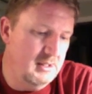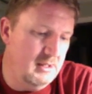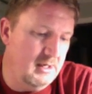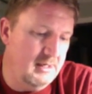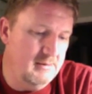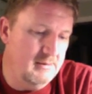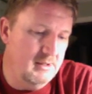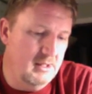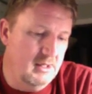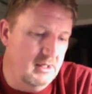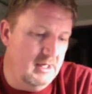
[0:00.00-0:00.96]
All right,
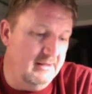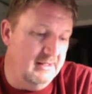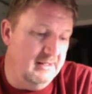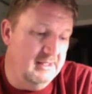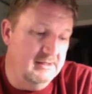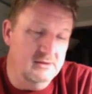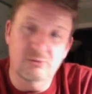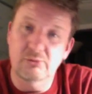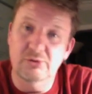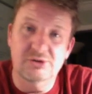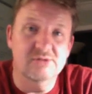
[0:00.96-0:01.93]
and then
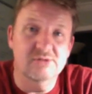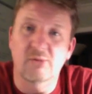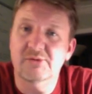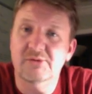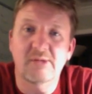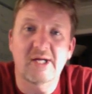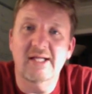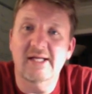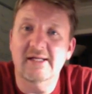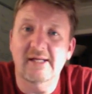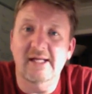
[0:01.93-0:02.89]
you would just multiply
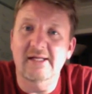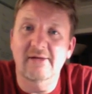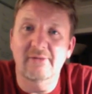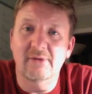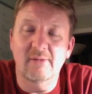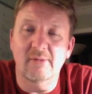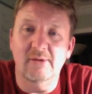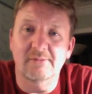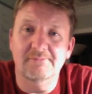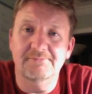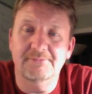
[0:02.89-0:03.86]
like any other number.